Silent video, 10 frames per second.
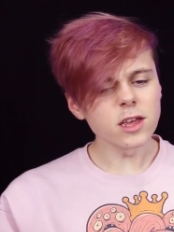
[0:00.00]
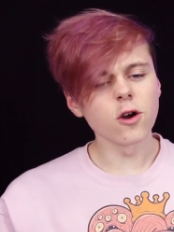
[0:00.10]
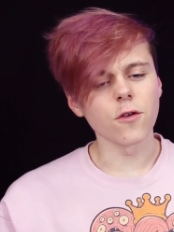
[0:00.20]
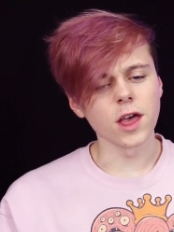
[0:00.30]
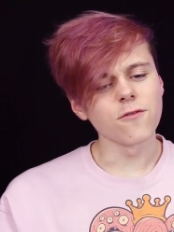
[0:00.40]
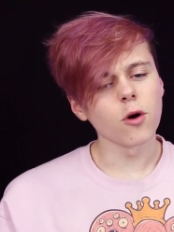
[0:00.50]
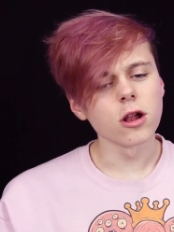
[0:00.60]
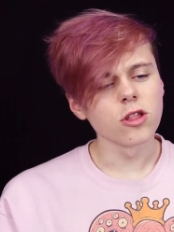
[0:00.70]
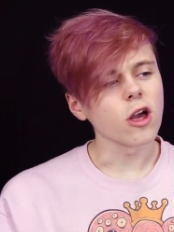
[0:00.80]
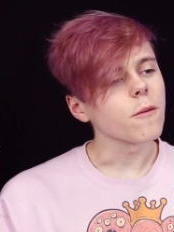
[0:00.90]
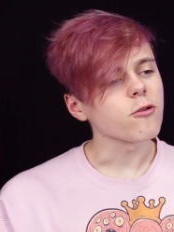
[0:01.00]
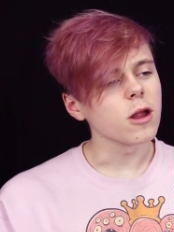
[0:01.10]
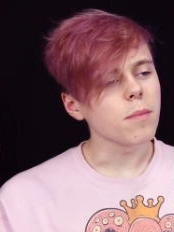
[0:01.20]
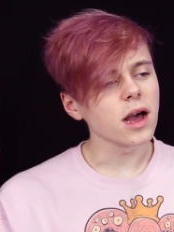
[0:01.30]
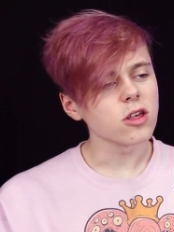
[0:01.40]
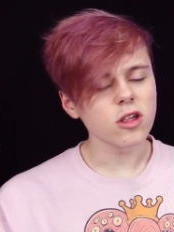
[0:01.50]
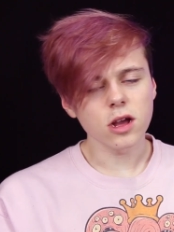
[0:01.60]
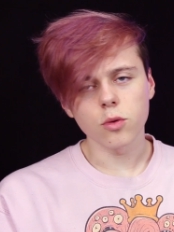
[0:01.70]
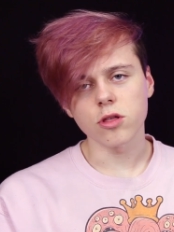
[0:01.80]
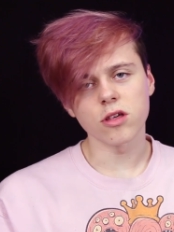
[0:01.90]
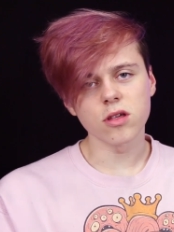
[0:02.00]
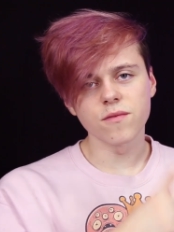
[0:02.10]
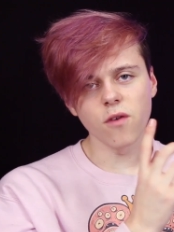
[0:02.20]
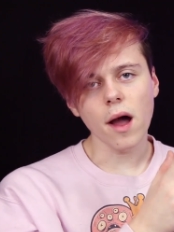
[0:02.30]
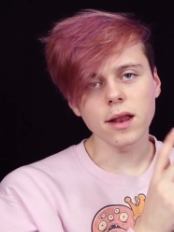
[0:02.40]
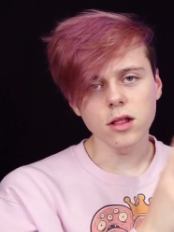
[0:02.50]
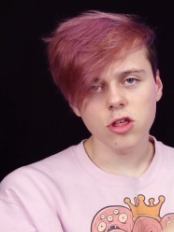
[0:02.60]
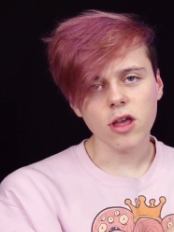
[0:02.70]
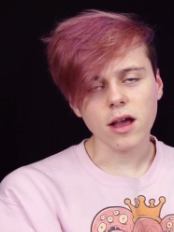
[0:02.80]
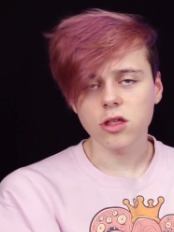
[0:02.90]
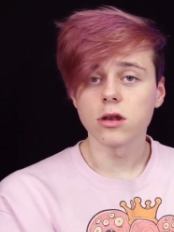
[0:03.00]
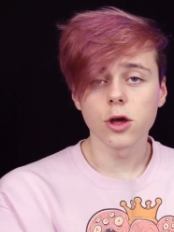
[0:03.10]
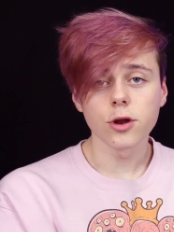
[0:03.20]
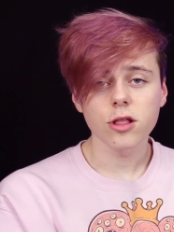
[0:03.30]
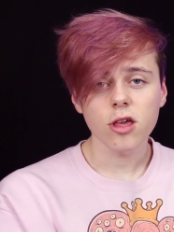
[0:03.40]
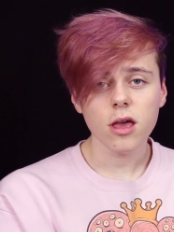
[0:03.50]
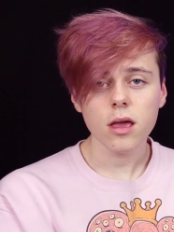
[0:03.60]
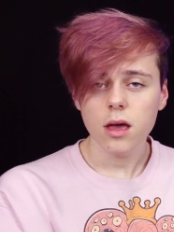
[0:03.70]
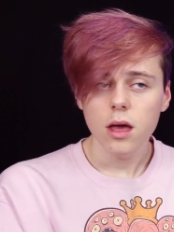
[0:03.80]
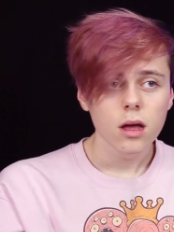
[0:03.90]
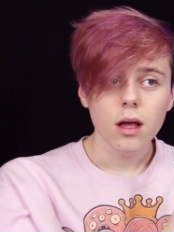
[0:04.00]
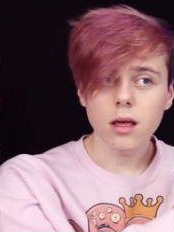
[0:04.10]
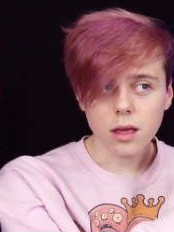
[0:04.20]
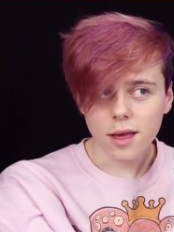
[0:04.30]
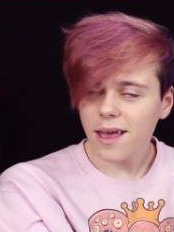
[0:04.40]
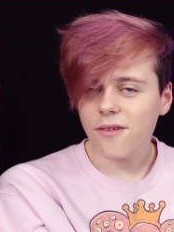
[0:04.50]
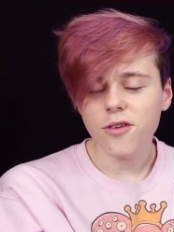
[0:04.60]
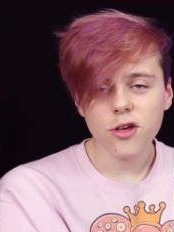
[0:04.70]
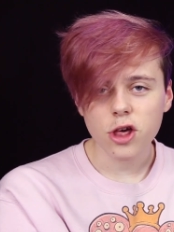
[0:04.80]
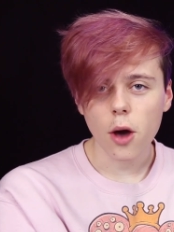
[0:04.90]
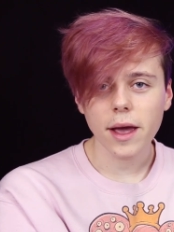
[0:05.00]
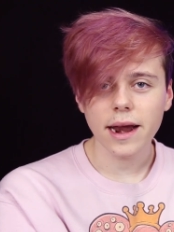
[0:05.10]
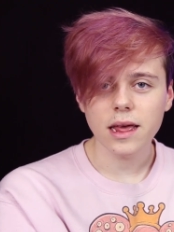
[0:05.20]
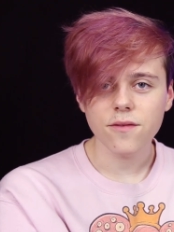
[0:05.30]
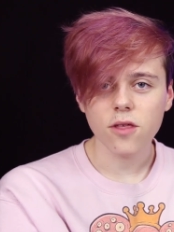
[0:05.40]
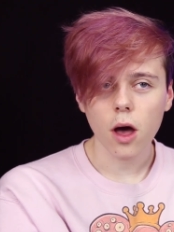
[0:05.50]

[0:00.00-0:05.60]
I mean, you've got the other ones that are pretty basic, which is violence, sex and nudity. If you're showing any of